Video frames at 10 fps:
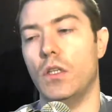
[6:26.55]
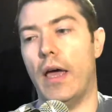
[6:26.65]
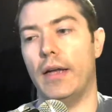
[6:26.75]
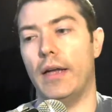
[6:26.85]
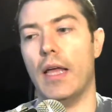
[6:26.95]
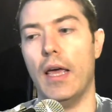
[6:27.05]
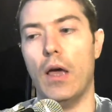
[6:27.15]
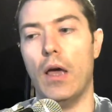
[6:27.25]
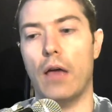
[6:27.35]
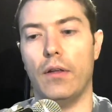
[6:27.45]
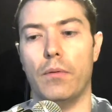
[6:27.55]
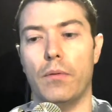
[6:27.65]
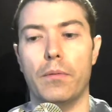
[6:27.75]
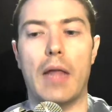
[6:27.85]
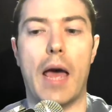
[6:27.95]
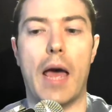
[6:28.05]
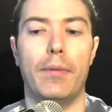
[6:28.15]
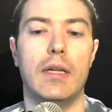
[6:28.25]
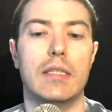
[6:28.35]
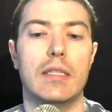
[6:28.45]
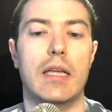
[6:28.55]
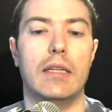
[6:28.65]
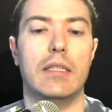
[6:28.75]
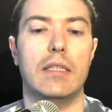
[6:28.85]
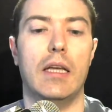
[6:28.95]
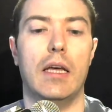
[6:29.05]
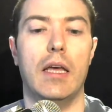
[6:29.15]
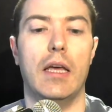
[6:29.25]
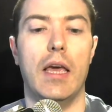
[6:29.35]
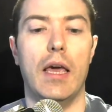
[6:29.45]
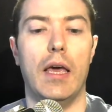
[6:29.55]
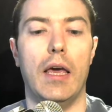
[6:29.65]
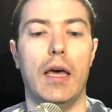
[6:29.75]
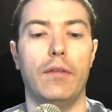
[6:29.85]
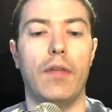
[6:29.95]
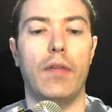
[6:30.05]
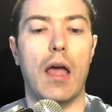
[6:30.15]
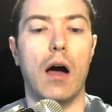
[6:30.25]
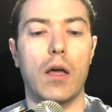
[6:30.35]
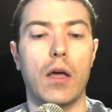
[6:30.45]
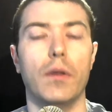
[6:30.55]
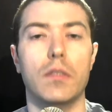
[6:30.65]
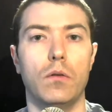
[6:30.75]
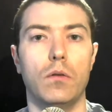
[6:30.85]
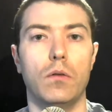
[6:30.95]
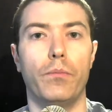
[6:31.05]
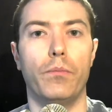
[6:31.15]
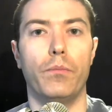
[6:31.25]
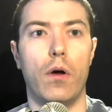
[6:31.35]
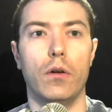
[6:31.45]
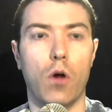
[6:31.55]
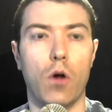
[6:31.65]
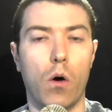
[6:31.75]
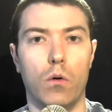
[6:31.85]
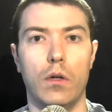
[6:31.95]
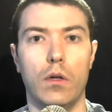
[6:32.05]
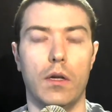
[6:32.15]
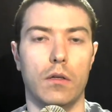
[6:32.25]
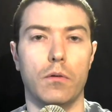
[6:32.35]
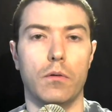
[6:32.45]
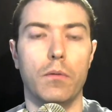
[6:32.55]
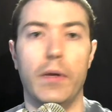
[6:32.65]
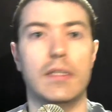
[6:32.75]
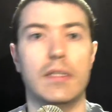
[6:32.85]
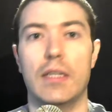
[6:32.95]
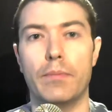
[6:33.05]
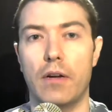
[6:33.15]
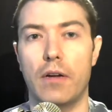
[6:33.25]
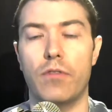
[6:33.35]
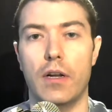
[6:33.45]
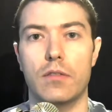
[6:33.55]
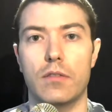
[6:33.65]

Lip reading: And I think what will happen is that they are going to burn coal through the winter despite Fridays